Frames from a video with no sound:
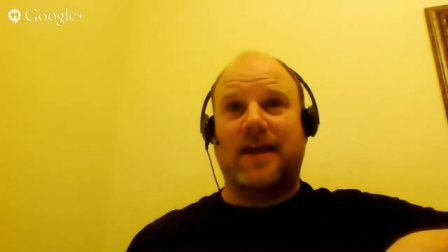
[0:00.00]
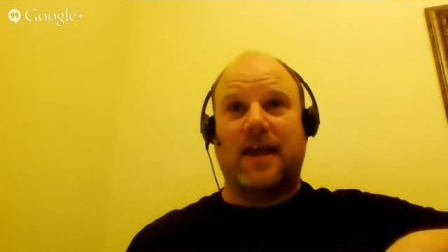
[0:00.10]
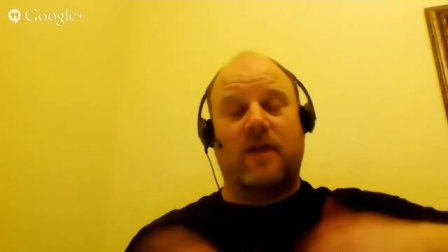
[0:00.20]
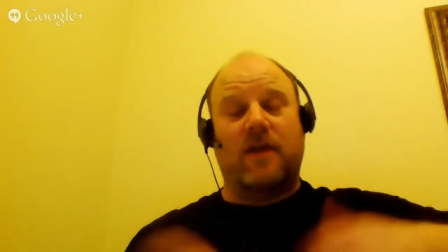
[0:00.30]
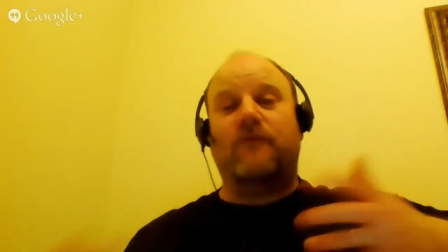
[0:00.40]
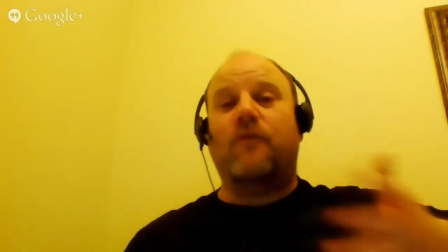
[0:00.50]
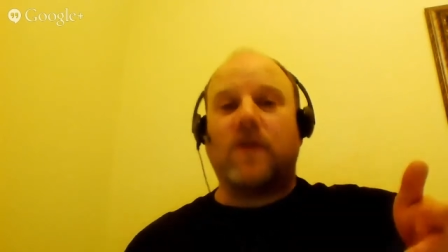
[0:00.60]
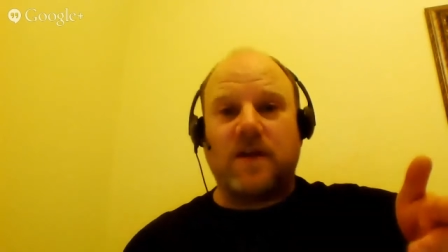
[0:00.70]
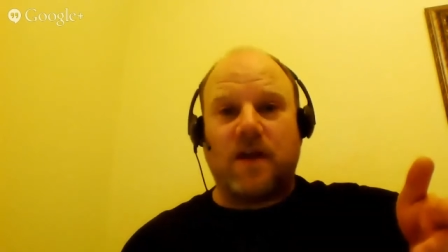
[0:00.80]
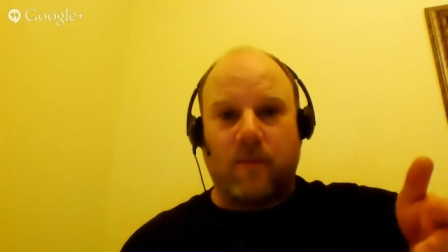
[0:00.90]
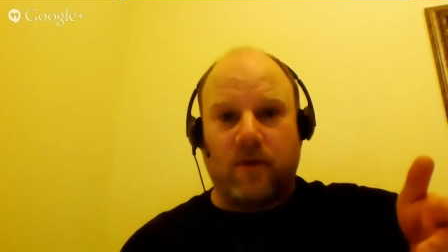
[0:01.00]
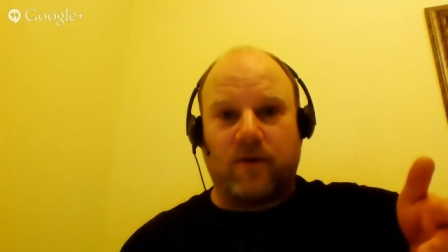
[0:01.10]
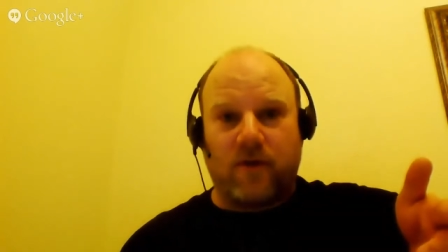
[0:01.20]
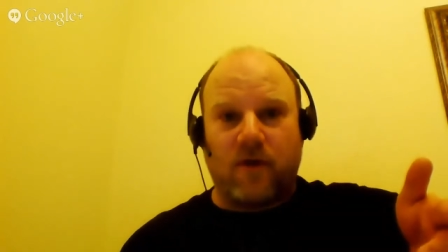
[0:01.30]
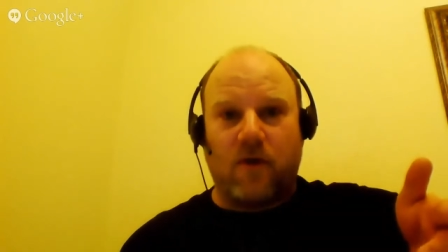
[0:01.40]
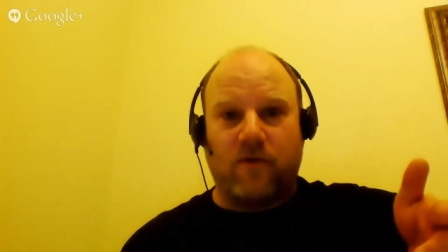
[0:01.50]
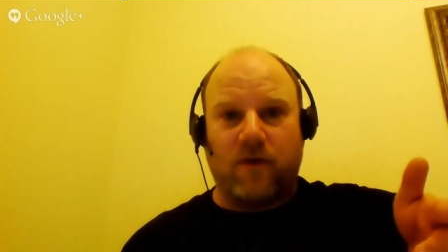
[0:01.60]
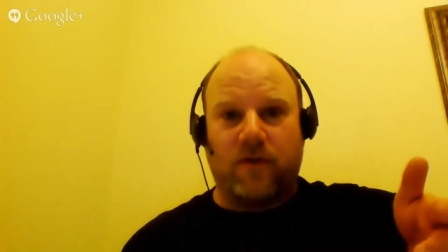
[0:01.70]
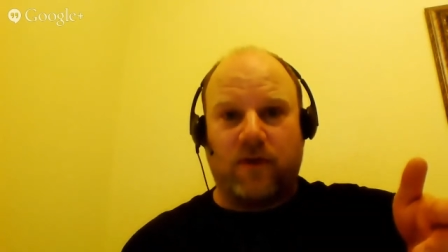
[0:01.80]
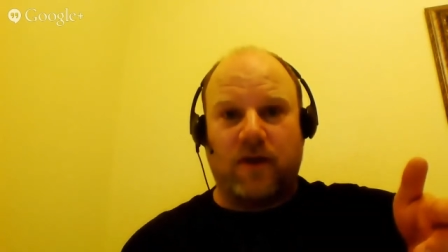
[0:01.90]
If you get 14 numbers
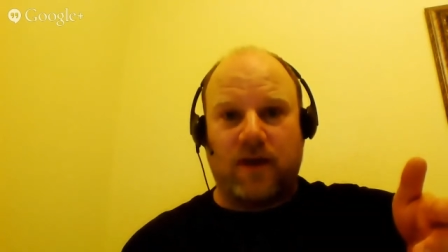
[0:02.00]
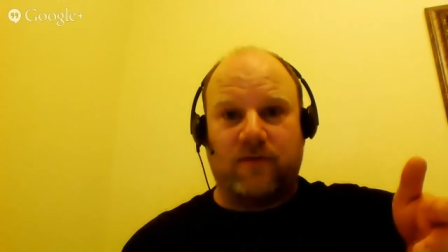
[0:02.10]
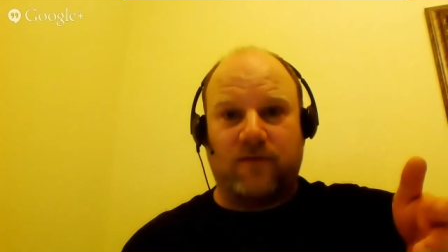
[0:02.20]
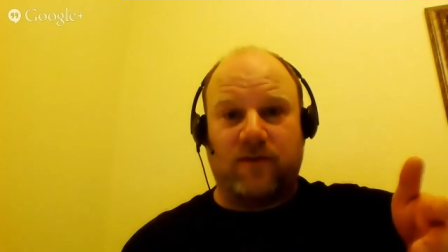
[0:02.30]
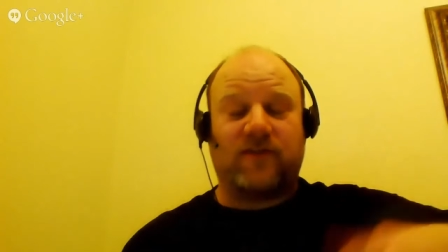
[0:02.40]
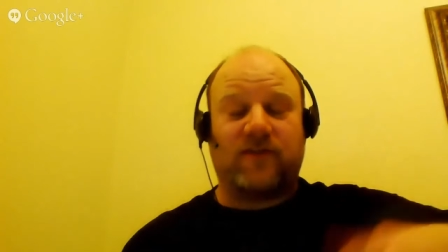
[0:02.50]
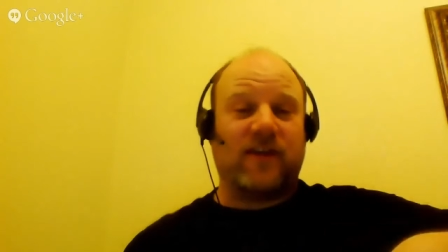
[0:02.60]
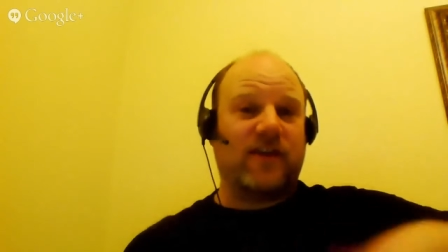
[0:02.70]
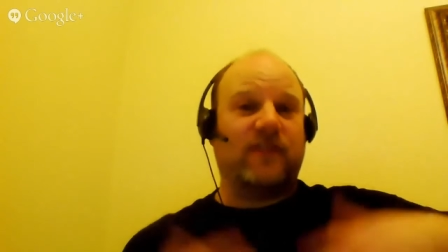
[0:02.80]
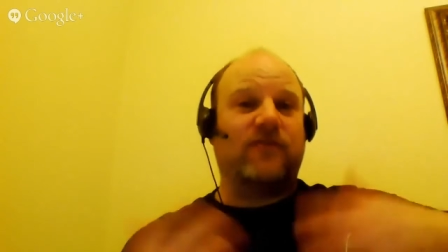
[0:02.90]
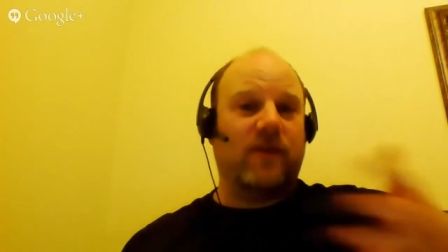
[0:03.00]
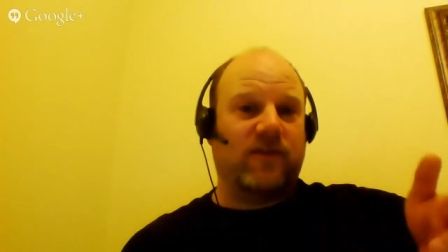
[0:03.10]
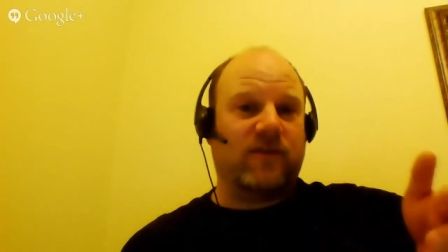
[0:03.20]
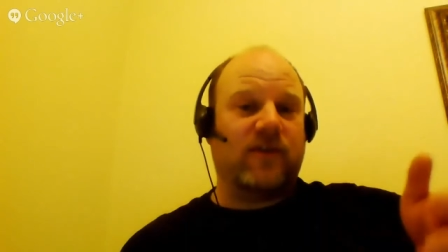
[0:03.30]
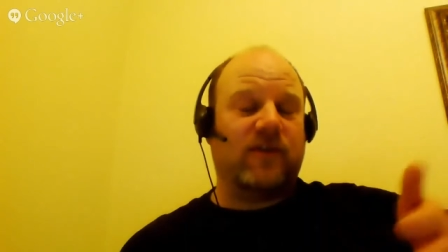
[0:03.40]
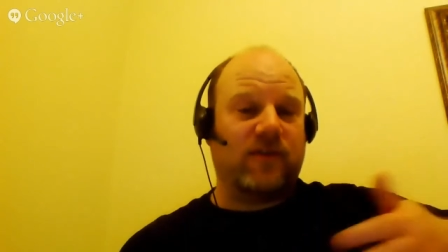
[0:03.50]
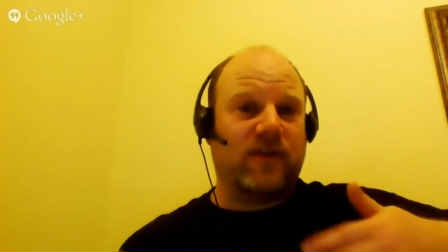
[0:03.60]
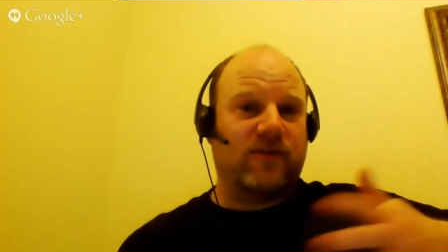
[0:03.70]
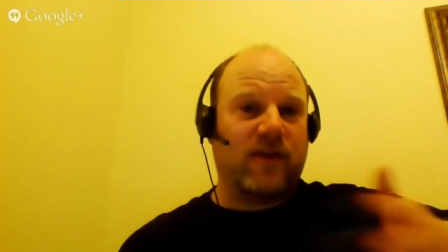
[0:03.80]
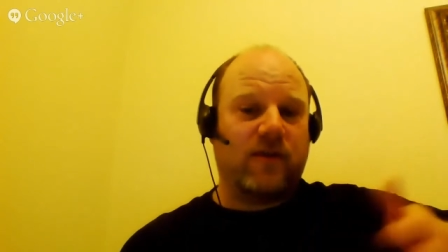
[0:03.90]
over the need for success, that's three successes,
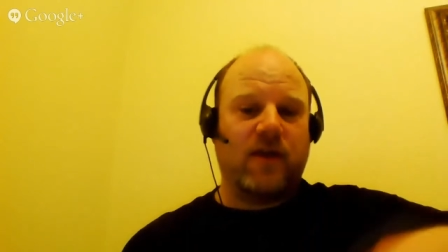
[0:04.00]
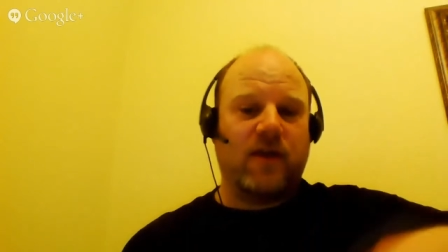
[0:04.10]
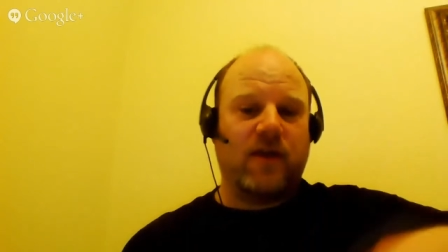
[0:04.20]
etc.